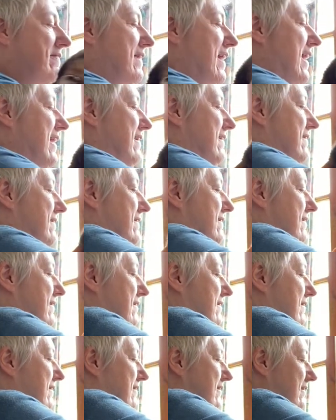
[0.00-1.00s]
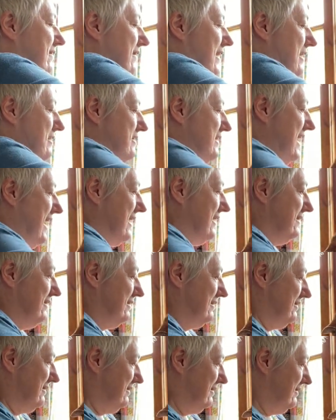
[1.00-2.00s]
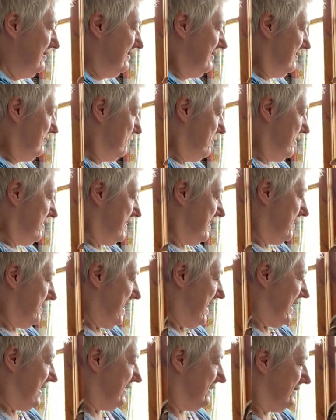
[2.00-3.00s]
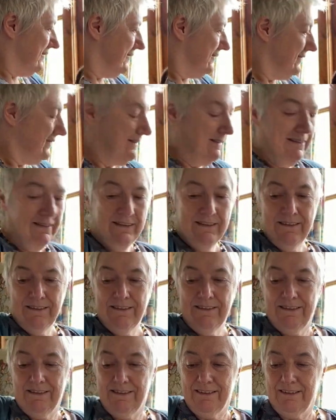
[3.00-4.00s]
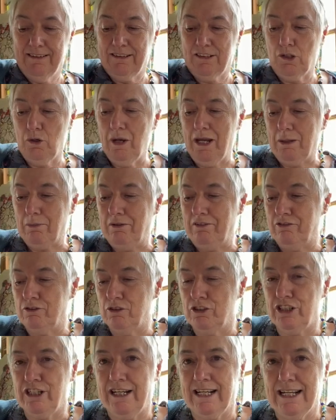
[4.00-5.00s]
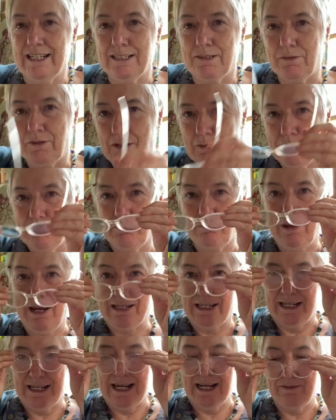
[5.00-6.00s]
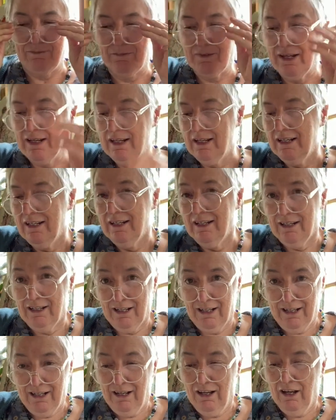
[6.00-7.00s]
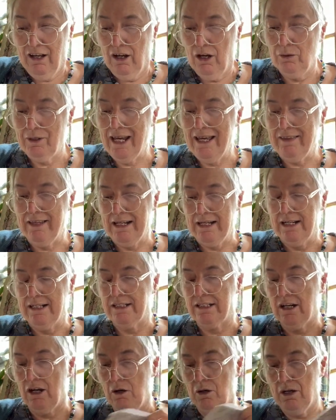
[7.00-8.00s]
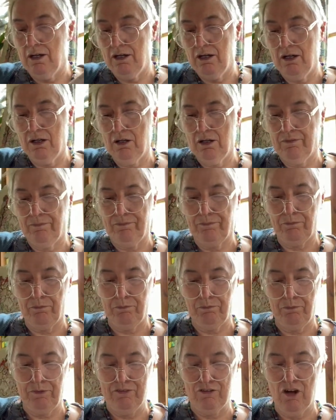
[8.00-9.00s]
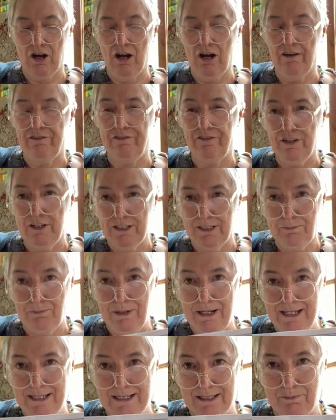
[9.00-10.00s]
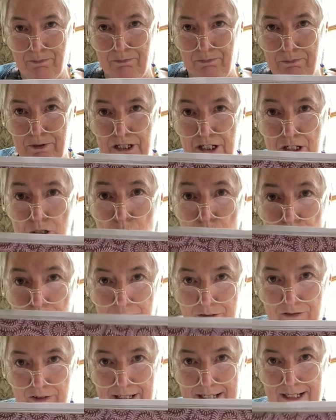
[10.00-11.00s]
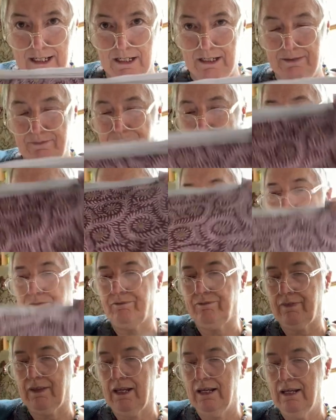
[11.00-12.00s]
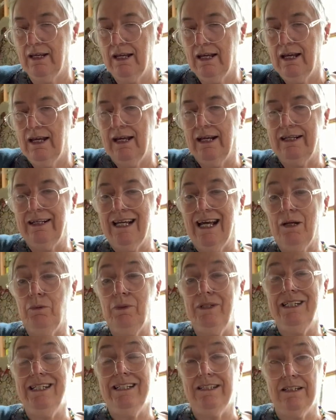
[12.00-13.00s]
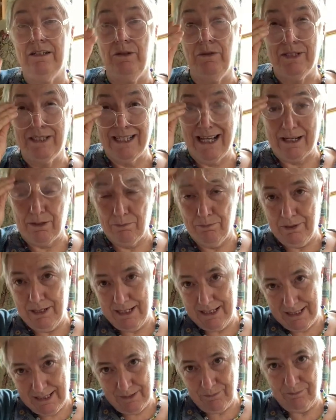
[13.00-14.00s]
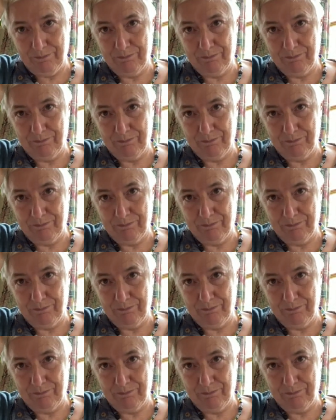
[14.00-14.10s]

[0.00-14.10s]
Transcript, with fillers: there. How's that? What do you think of that? It's quick before she gets comes back again. Okay then, so we've got our first piece beautifully done. And now we need to do the second piece